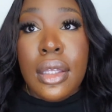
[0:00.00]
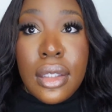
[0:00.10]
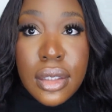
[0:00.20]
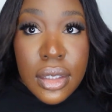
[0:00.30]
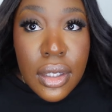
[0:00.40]

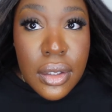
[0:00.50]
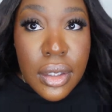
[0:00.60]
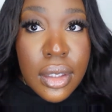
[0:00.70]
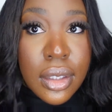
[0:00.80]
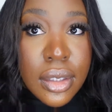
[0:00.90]
So
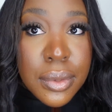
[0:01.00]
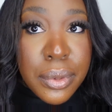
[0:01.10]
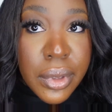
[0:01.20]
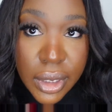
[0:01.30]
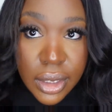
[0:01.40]
it looks
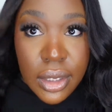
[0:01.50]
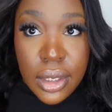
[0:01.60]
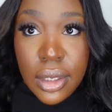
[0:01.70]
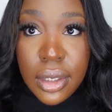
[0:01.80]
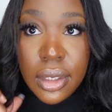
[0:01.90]
pretty
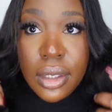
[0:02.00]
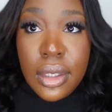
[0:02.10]
good.